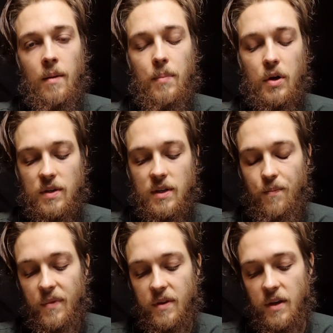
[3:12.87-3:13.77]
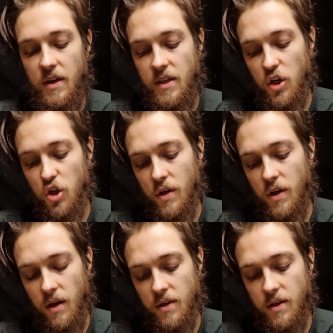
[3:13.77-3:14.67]
because the distinction
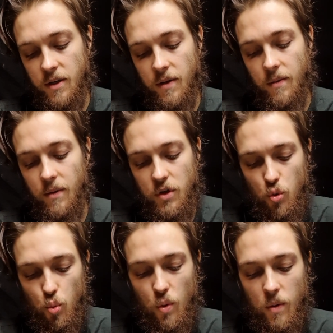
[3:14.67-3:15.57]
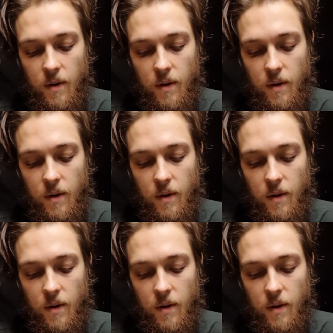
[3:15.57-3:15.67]
is still too